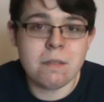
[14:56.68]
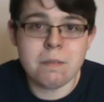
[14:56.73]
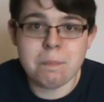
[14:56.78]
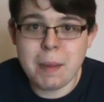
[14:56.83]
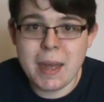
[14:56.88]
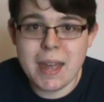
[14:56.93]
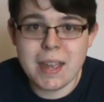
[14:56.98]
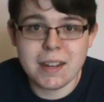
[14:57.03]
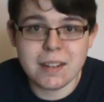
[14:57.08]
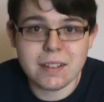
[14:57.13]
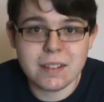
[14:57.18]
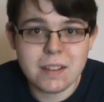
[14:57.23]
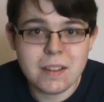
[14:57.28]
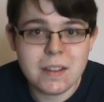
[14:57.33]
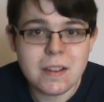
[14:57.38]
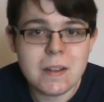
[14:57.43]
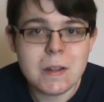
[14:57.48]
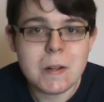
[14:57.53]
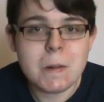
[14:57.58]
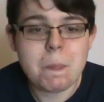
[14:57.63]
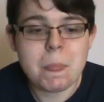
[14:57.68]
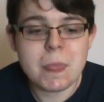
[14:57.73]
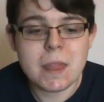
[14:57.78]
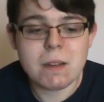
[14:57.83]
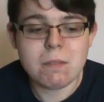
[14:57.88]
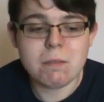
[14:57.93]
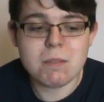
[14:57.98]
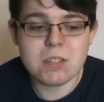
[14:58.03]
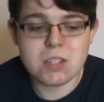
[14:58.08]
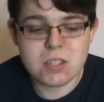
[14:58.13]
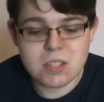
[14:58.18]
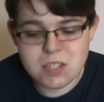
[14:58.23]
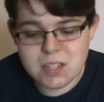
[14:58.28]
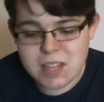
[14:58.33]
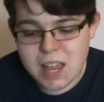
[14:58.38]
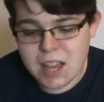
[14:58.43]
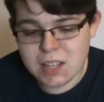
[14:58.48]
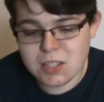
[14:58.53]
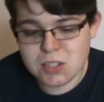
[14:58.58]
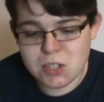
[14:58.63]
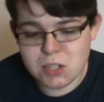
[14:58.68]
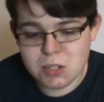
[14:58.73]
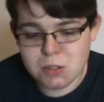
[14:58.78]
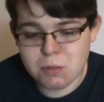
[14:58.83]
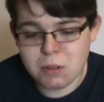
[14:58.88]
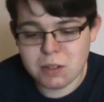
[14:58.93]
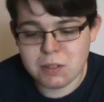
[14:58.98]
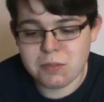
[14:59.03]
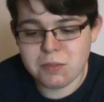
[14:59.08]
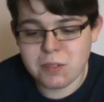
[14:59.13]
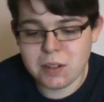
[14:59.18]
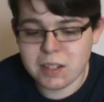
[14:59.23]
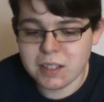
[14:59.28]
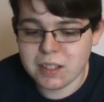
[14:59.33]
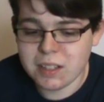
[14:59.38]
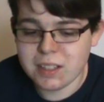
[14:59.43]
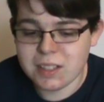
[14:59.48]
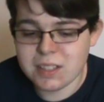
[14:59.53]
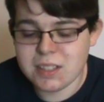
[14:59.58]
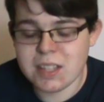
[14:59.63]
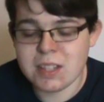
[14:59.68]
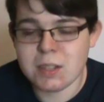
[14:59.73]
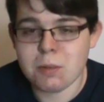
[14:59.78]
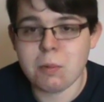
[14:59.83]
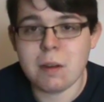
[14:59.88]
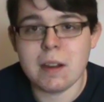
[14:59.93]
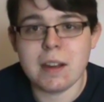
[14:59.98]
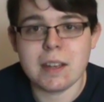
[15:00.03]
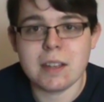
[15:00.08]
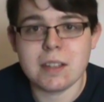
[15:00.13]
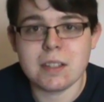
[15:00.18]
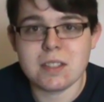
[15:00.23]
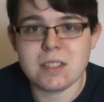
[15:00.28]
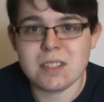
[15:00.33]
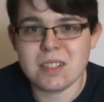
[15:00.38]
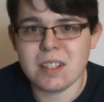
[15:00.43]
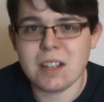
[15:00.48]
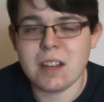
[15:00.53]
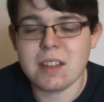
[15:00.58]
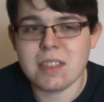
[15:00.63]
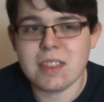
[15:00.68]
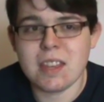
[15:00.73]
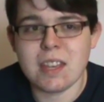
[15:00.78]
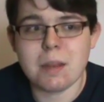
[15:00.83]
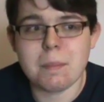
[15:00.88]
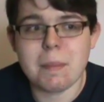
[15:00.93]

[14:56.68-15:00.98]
pain. which is actually quite funny in a way, because, you know, I think